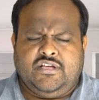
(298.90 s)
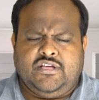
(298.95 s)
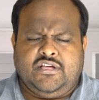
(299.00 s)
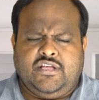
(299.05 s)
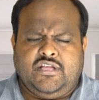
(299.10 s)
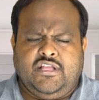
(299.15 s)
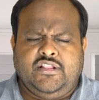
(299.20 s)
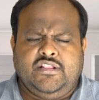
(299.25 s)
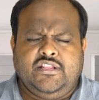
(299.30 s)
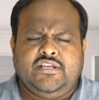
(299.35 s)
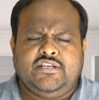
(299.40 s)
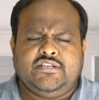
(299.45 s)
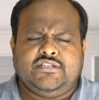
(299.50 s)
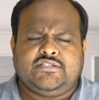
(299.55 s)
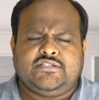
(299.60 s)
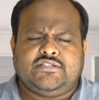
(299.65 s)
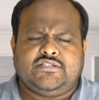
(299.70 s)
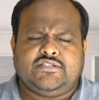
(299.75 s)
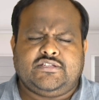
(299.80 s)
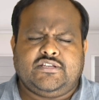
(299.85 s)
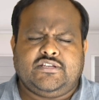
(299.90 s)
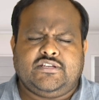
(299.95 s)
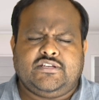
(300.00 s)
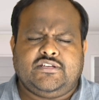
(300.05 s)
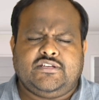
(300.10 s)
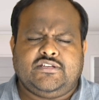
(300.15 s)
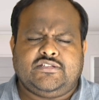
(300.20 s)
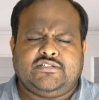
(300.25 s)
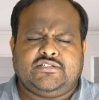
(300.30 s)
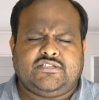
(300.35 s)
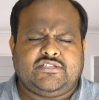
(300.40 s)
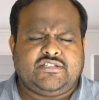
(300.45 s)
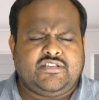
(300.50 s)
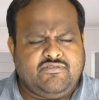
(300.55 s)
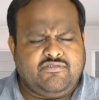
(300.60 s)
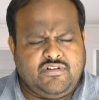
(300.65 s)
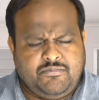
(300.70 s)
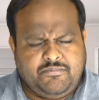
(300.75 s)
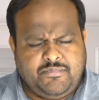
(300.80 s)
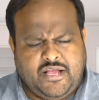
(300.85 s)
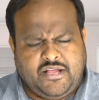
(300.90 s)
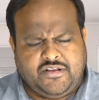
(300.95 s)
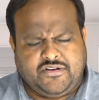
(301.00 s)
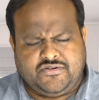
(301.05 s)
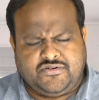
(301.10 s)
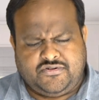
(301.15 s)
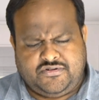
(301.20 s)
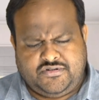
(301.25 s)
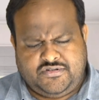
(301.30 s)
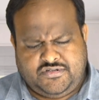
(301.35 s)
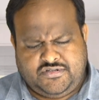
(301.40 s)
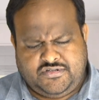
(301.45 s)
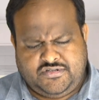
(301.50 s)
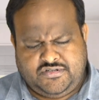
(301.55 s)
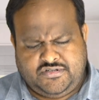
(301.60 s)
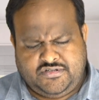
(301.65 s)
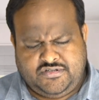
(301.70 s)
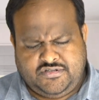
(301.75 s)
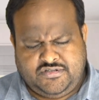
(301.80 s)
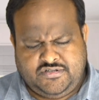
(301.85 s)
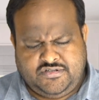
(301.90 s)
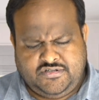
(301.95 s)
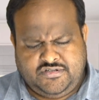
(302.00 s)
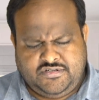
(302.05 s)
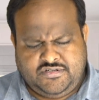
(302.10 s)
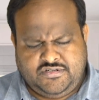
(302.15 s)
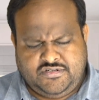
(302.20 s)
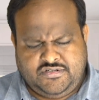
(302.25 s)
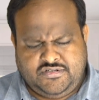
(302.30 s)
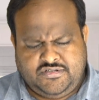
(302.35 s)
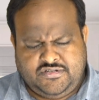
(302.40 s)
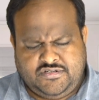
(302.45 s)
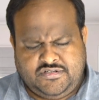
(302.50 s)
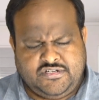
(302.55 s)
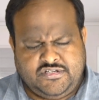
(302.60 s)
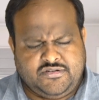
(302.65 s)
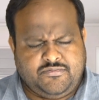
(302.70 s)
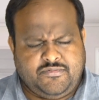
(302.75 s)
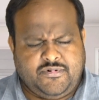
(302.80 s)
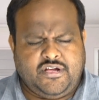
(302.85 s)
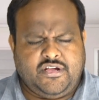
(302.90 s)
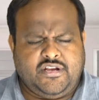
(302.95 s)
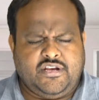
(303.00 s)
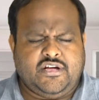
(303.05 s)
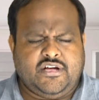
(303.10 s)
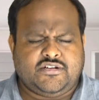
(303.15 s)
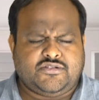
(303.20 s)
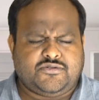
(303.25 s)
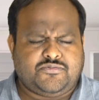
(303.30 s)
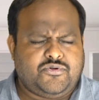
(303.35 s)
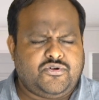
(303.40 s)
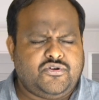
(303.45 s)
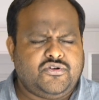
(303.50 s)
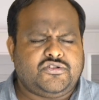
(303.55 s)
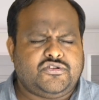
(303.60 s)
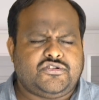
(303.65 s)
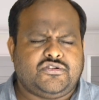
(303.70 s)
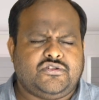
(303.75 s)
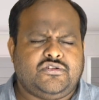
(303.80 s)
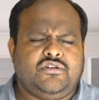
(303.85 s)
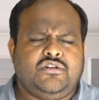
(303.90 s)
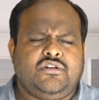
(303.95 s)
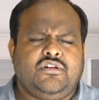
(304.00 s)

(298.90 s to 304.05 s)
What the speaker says: in these civil matters determine our spiritual